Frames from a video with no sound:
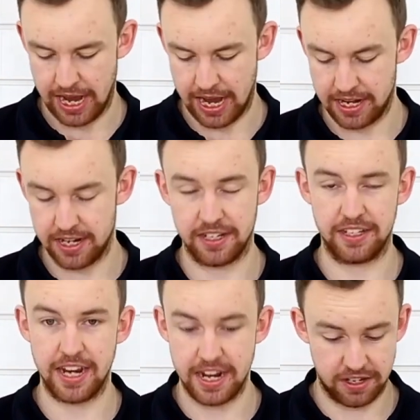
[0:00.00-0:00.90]
And as
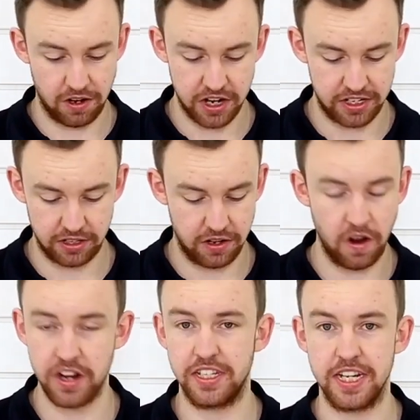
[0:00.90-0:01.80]
I said, it's nice,
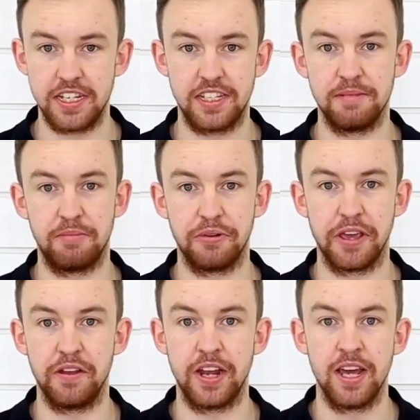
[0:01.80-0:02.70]
easy, simple
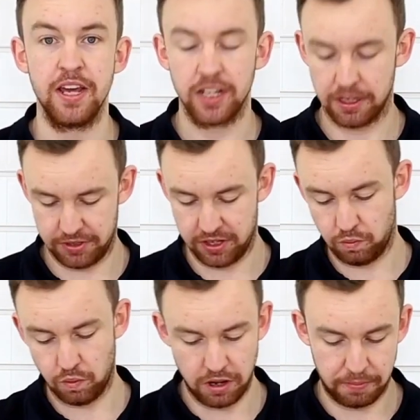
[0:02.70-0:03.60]
unit. Comes
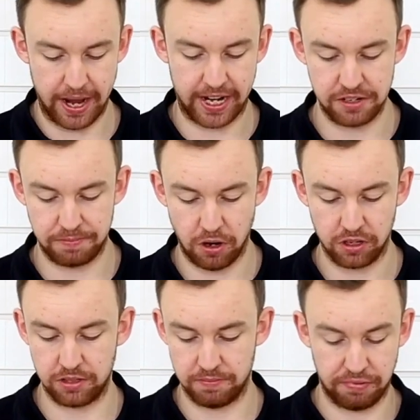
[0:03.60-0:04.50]
in well packaged
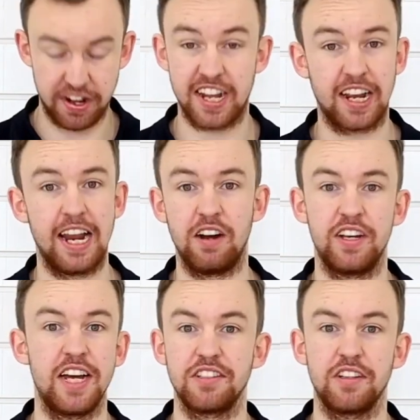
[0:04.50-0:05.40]
box, pretty clear
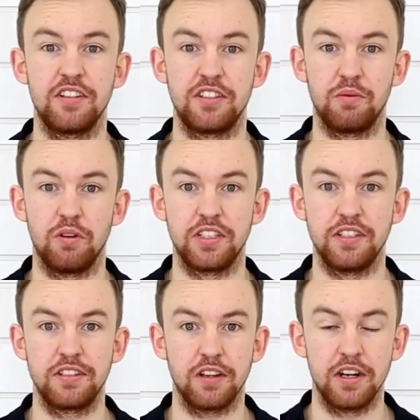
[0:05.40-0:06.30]
on the outside as to what's
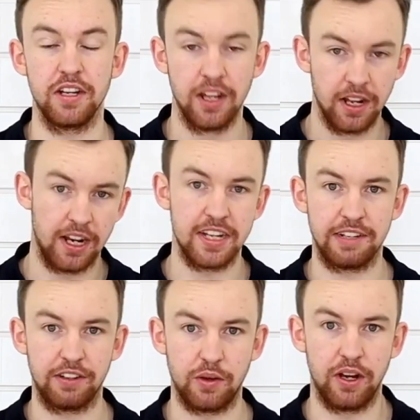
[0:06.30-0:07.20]
inside.
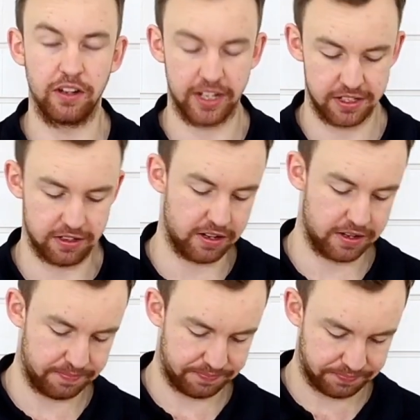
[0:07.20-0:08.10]
Let's have a quick look inside.